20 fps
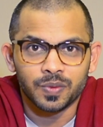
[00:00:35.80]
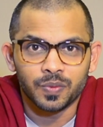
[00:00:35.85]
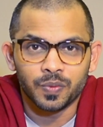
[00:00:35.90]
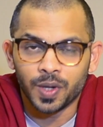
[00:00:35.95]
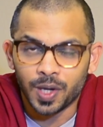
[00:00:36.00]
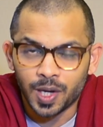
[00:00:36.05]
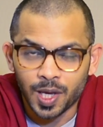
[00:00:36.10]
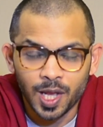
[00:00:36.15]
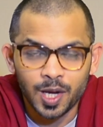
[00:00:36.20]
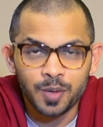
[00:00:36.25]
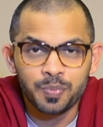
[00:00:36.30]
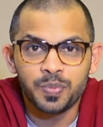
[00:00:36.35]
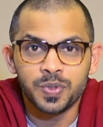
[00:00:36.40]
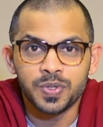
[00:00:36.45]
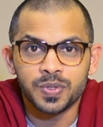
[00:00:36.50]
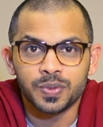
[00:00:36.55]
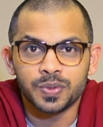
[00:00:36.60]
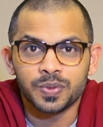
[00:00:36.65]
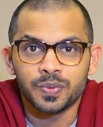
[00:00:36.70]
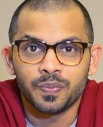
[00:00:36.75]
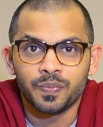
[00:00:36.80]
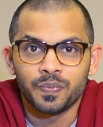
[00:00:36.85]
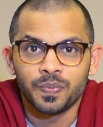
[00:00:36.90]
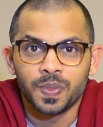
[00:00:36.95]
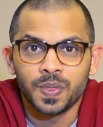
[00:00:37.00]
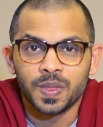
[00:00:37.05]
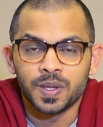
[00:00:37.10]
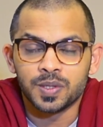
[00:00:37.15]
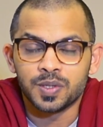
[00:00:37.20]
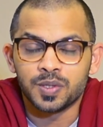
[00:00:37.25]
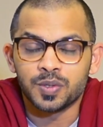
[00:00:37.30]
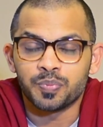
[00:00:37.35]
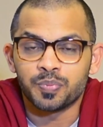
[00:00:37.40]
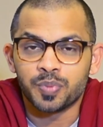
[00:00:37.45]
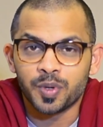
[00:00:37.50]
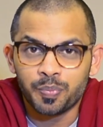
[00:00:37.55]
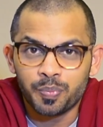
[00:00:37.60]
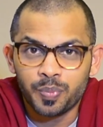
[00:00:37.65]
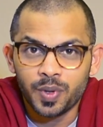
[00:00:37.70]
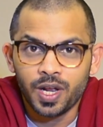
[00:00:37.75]
will help you to
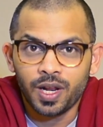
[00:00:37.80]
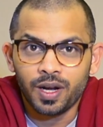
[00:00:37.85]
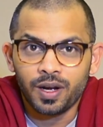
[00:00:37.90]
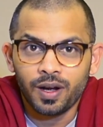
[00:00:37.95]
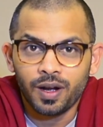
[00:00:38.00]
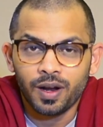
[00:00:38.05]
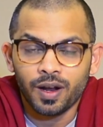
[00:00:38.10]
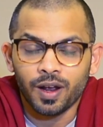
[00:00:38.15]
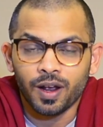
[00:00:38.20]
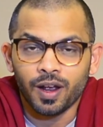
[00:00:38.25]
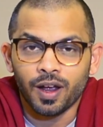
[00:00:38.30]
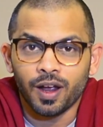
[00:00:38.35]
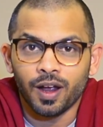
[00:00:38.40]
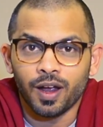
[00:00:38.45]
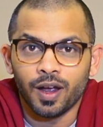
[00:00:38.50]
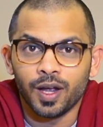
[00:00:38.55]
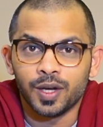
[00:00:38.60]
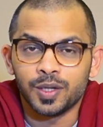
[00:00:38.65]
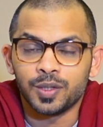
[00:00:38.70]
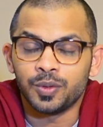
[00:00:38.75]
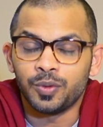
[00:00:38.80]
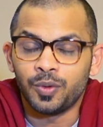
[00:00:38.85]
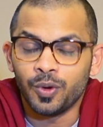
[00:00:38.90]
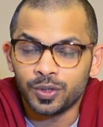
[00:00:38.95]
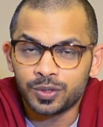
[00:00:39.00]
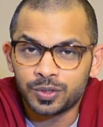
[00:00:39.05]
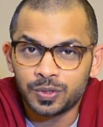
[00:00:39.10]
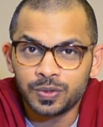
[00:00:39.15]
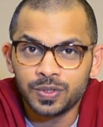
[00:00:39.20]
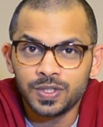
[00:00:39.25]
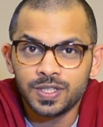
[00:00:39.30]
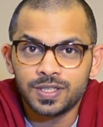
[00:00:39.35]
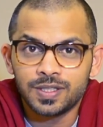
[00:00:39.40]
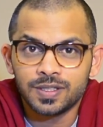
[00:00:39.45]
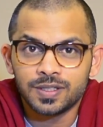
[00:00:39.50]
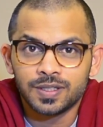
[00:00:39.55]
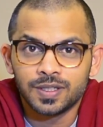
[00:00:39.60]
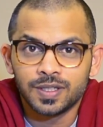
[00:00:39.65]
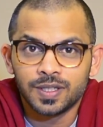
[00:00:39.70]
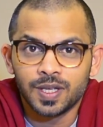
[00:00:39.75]
prepare and to go through it
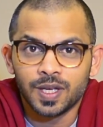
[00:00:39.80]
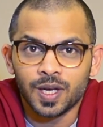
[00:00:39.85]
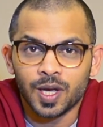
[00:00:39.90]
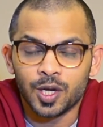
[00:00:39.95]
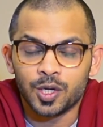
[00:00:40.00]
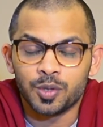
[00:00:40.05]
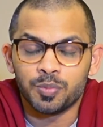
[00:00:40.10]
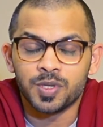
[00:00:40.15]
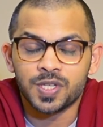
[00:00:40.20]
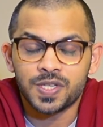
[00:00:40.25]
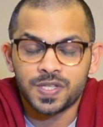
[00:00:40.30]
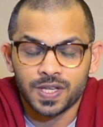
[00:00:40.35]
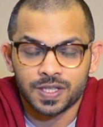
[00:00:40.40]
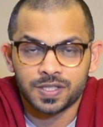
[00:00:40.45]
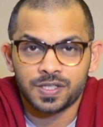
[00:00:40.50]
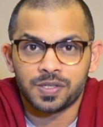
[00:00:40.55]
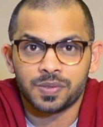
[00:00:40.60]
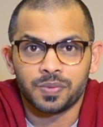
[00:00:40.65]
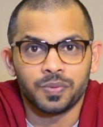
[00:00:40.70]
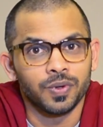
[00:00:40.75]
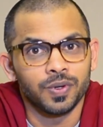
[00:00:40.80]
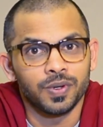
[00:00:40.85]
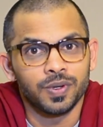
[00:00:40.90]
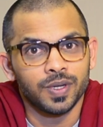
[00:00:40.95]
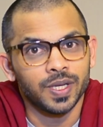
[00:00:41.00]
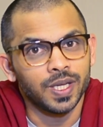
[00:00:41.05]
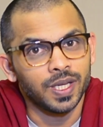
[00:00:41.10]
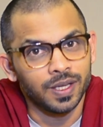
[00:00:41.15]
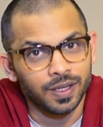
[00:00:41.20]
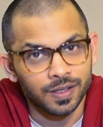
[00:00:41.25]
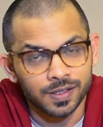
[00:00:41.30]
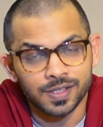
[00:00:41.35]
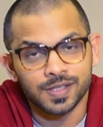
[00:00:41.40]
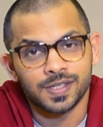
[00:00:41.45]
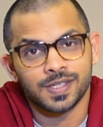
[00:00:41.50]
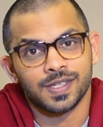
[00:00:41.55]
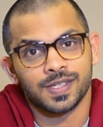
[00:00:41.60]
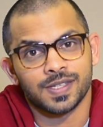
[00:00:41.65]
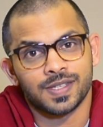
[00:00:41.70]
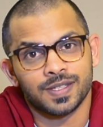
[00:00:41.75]
and to be successful in this
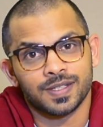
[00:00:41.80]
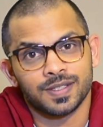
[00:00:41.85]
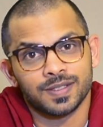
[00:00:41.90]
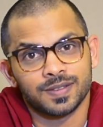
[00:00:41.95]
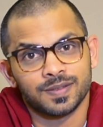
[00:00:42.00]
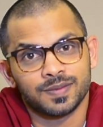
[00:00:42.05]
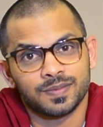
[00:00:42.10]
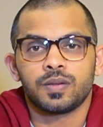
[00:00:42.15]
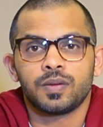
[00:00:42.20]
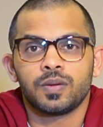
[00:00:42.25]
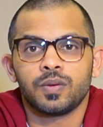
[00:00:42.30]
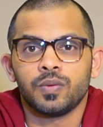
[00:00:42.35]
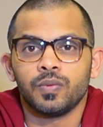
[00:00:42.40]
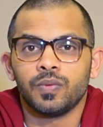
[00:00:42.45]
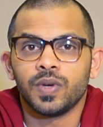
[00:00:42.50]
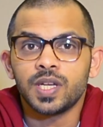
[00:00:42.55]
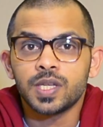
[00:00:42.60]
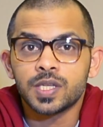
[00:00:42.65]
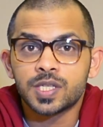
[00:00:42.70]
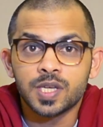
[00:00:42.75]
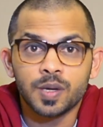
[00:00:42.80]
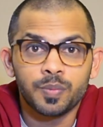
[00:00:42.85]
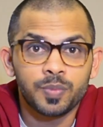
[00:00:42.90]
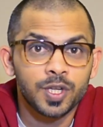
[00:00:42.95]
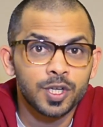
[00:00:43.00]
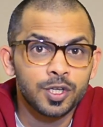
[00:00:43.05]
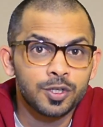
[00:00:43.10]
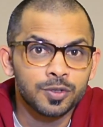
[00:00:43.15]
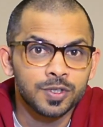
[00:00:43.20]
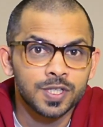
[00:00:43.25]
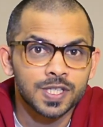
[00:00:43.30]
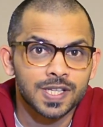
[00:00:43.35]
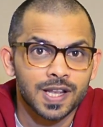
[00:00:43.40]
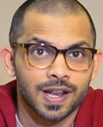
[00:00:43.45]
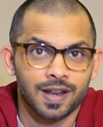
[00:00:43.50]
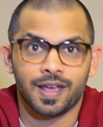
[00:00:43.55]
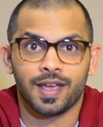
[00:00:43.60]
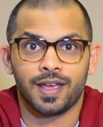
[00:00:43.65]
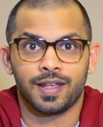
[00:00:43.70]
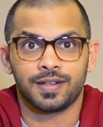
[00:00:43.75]
season. When I stepped into this
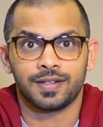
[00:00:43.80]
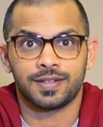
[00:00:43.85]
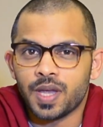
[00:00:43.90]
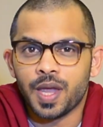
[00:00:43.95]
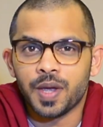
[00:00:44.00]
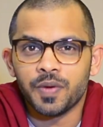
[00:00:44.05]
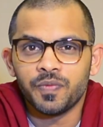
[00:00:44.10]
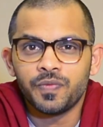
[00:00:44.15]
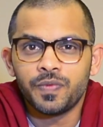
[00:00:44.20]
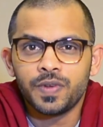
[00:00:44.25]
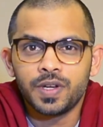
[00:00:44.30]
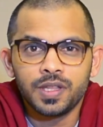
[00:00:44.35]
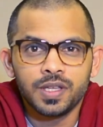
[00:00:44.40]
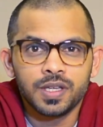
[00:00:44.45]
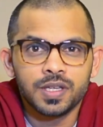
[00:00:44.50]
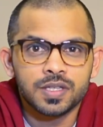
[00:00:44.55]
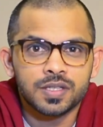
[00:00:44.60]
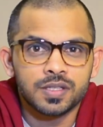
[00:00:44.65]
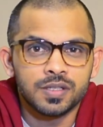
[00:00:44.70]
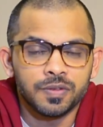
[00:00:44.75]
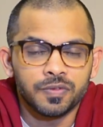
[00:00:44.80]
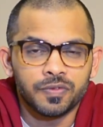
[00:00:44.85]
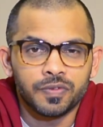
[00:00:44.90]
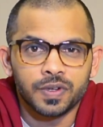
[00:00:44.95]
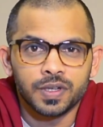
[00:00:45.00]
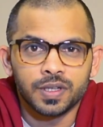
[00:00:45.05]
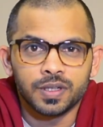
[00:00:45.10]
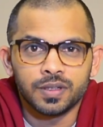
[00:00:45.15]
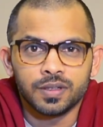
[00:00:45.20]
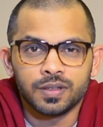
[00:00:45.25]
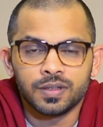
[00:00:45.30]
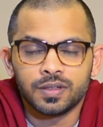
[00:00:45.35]
land, everything is different.